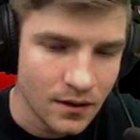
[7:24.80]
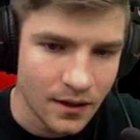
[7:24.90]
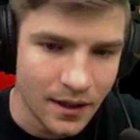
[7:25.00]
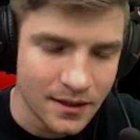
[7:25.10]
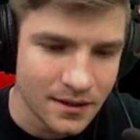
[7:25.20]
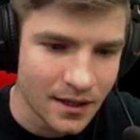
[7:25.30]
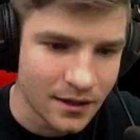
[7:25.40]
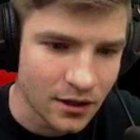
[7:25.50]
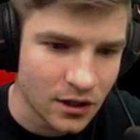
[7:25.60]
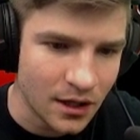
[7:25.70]
It's like
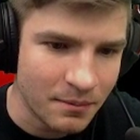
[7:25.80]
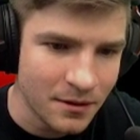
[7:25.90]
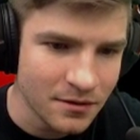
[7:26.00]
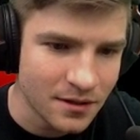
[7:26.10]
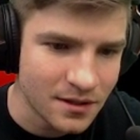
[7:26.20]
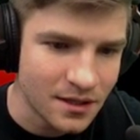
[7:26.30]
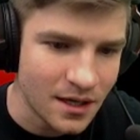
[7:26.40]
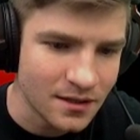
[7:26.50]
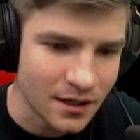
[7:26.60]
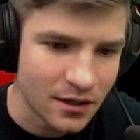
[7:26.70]
the... It gives with the C.
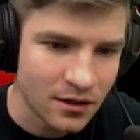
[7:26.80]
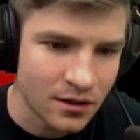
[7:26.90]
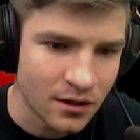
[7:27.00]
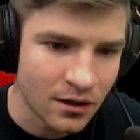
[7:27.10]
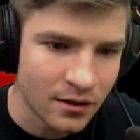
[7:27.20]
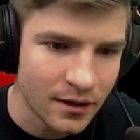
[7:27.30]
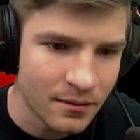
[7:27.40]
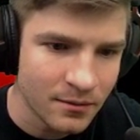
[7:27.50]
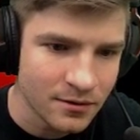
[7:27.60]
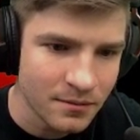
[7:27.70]
It's like
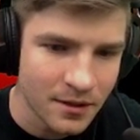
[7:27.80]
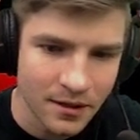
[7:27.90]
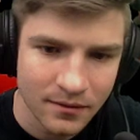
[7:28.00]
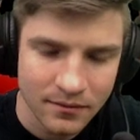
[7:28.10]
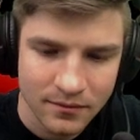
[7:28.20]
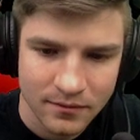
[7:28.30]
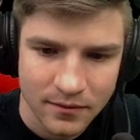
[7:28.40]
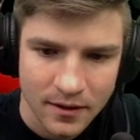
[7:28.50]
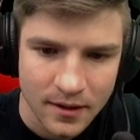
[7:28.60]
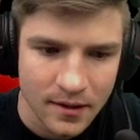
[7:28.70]
carium or something.
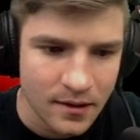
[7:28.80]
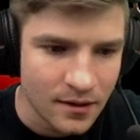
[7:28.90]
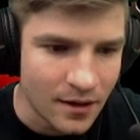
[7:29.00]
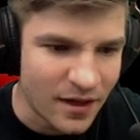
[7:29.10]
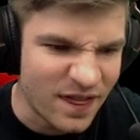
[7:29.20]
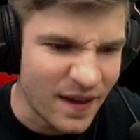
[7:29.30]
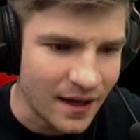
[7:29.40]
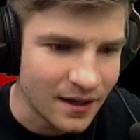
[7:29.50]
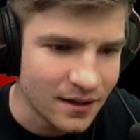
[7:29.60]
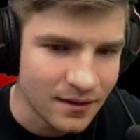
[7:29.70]
I
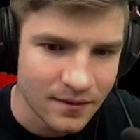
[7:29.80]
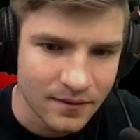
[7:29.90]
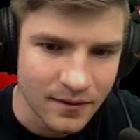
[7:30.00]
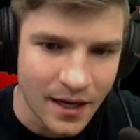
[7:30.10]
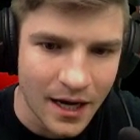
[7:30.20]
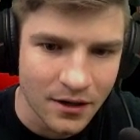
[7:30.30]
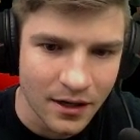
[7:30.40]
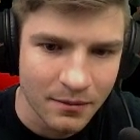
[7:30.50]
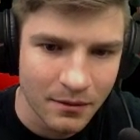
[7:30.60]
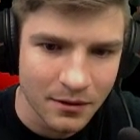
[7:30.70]
think. Yeah, you're
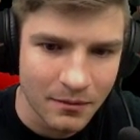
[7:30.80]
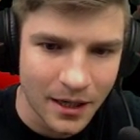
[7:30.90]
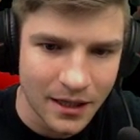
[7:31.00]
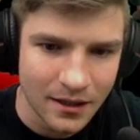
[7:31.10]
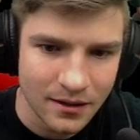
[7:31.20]
not going to be able to mine it.